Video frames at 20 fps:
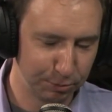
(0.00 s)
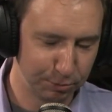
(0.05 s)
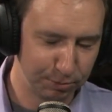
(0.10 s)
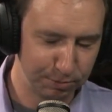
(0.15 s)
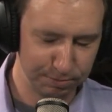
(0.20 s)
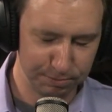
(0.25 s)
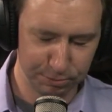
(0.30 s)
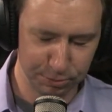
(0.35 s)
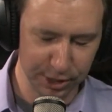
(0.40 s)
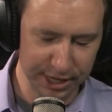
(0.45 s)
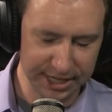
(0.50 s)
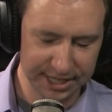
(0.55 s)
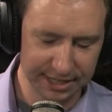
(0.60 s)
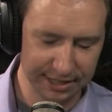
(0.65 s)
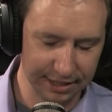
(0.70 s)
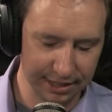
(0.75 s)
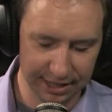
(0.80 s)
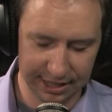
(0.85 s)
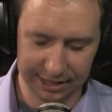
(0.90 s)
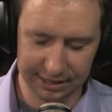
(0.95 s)

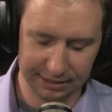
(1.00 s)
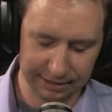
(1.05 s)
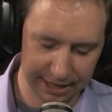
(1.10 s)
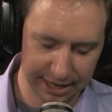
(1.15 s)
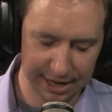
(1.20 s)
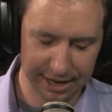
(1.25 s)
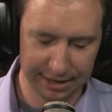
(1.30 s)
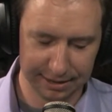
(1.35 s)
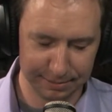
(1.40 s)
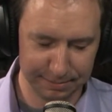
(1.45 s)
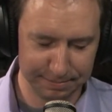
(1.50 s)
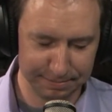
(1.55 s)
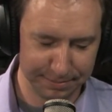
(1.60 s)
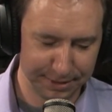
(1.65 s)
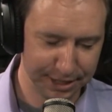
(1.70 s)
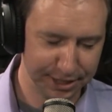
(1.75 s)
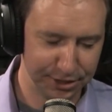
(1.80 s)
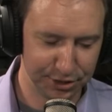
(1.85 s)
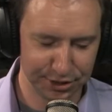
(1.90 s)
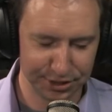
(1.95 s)
recently,
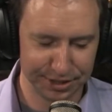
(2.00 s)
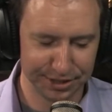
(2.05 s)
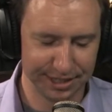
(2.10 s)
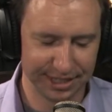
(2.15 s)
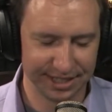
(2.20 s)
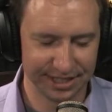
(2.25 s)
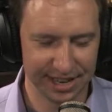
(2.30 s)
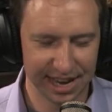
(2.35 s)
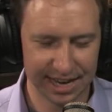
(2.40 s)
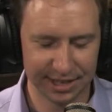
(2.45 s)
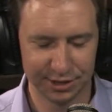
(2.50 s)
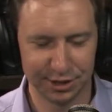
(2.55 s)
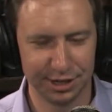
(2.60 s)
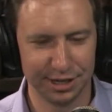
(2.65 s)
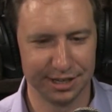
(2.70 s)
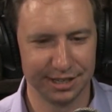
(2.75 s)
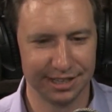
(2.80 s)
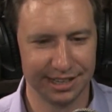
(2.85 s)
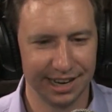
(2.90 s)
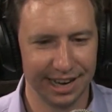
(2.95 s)
just this last
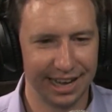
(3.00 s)
year,